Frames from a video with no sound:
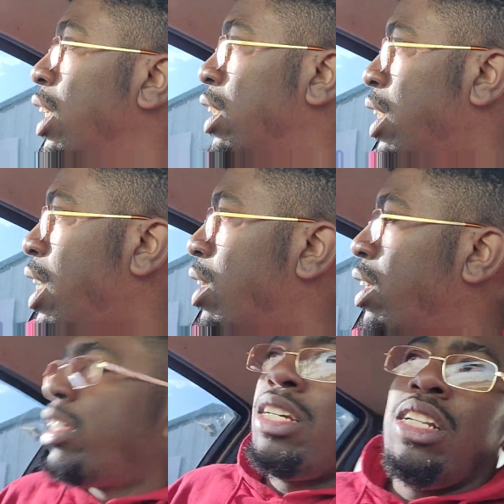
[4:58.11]
He's like out
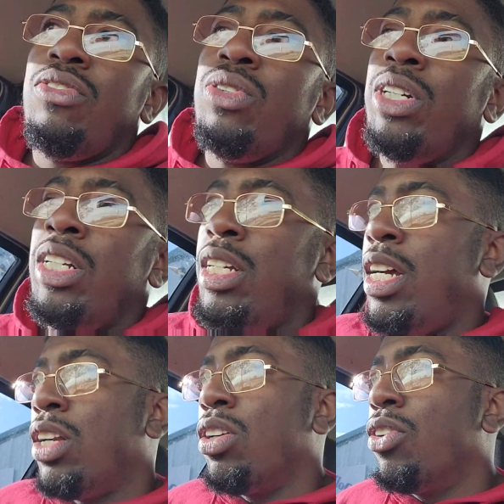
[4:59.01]
there in California.
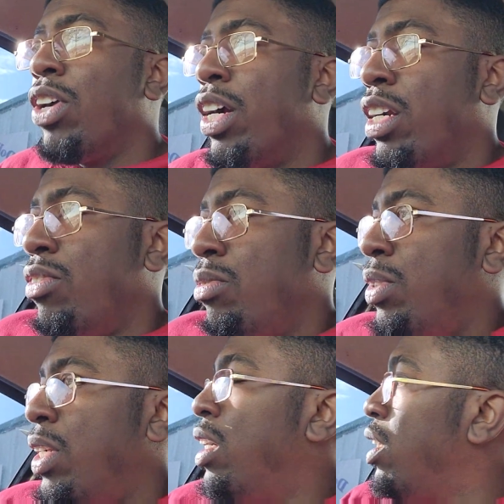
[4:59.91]
I don't know if y'all heard of
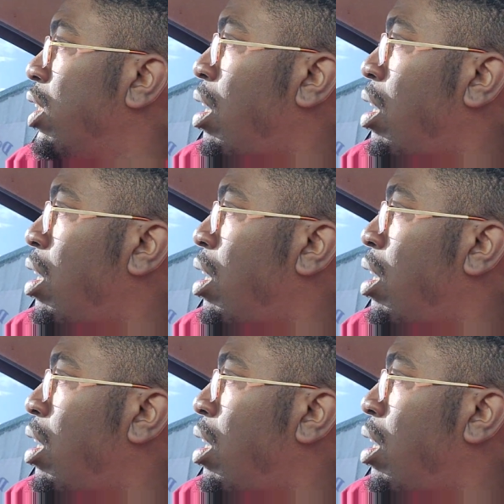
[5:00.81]
him or not.